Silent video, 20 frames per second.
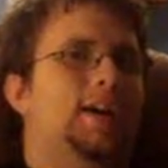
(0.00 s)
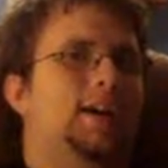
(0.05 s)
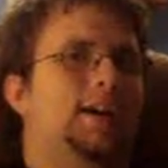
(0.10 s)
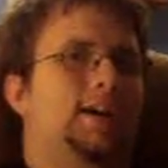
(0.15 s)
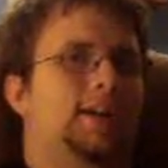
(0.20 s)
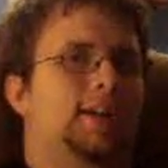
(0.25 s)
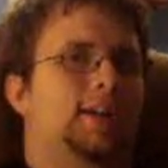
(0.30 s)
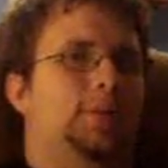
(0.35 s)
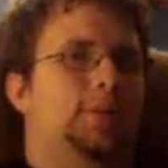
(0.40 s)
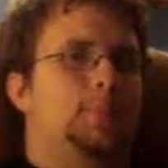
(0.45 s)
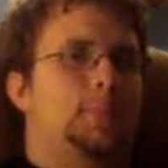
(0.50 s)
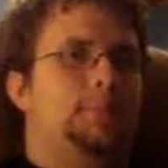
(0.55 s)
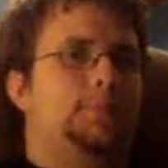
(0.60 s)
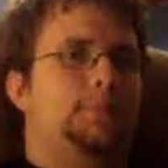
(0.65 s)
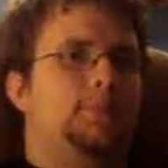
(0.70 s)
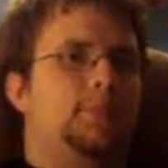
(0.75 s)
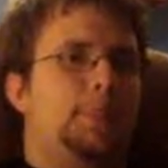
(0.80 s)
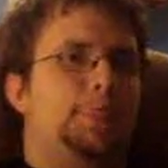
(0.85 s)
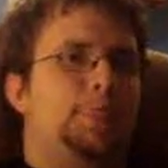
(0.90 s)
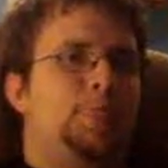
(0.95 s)

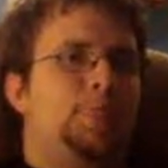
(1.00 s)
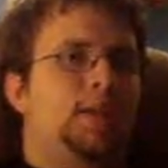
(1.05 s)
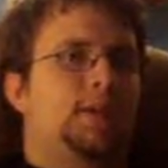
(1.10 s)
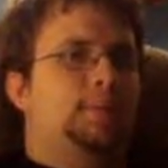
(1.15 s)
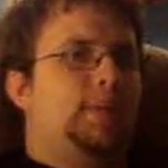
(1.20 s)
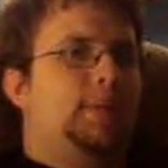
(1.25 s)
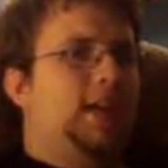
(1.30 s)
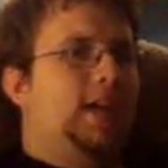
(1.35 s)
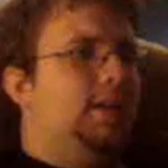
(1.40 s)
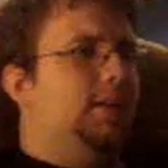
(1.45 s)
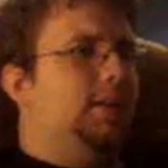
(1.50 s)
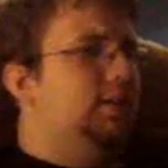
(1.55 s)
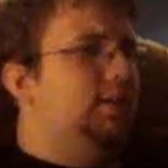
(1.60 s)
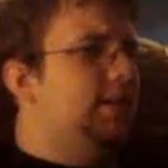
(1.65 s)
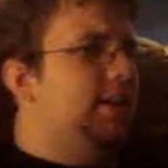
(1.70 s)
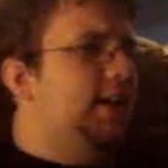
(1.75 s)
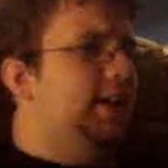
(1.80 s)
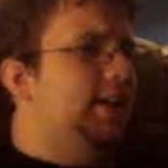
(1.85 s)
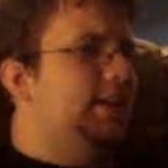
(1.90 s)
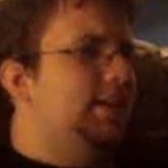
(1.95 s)
But yeah, they're
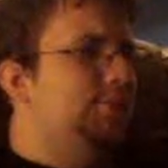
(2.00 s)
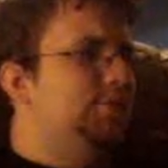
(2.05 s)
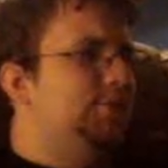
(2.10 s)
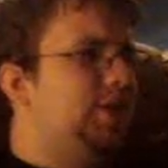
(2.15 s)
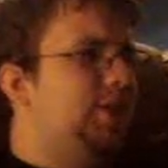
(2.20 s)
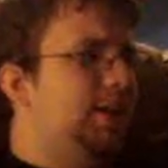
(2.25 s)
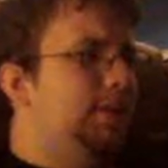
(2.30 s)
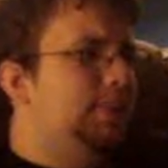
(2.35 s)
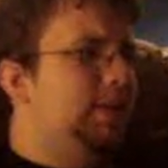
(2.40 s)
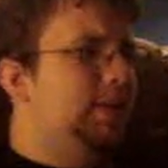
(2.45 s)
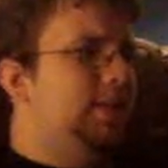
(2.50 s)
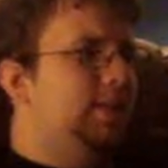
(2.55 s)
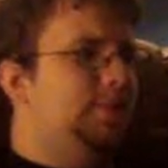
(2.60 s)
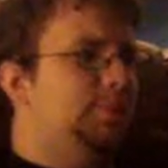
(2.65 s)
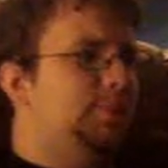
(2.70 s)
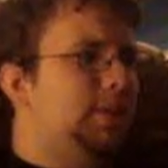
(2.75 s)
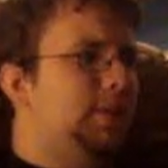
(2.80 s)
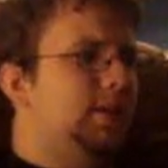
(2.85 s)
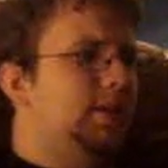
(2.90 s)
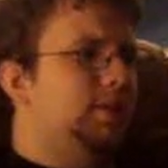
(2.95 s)
tag team champions,
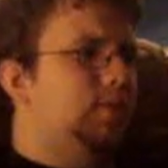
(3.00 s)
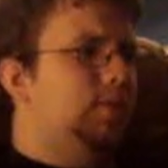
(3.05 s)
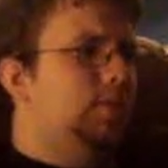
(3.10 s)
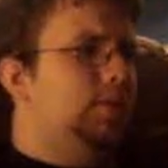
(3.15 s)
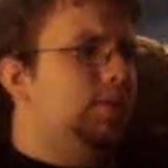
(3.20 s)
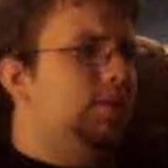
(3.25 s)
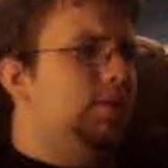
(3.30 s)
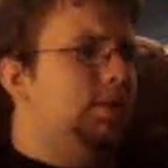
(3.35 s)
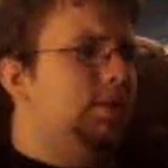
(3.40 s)
but